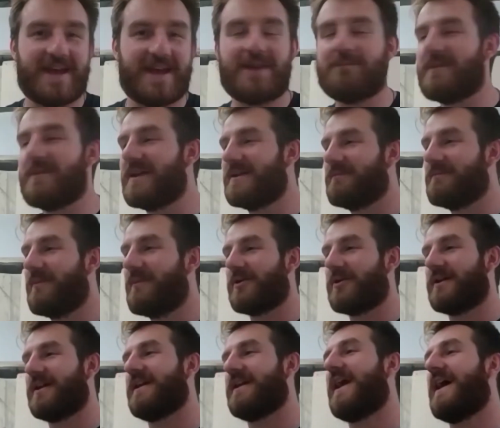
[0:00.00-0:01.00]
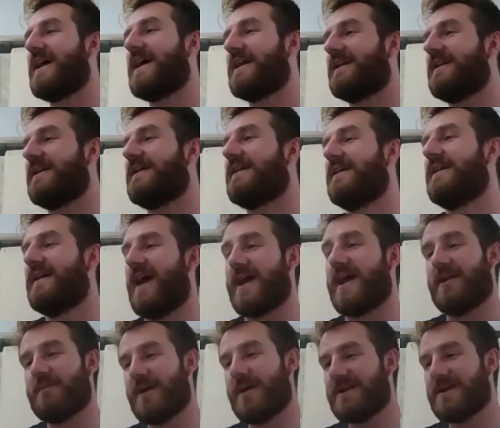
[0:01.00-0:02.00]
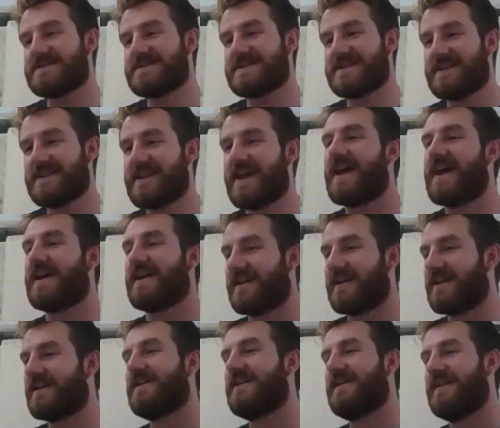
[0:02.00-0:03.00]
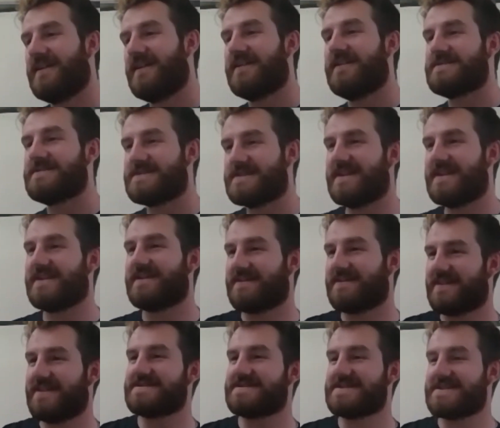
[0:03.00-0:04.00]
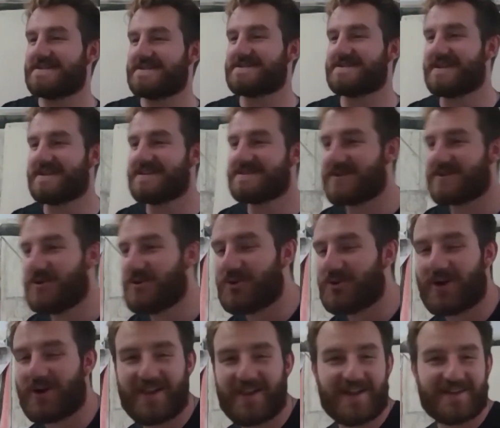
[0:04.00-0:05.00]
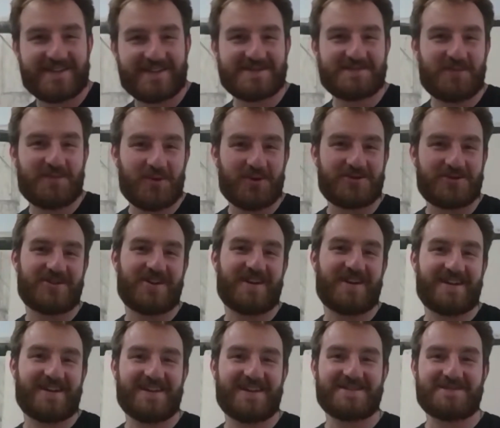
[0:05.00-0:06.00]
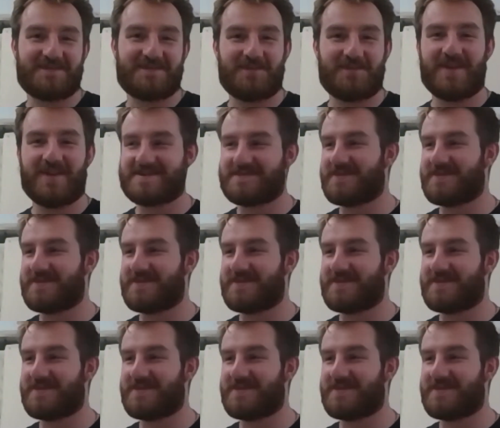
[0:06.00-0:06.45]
10-minute mark again, and I'm honestly like this is cool. I like this portrait. It's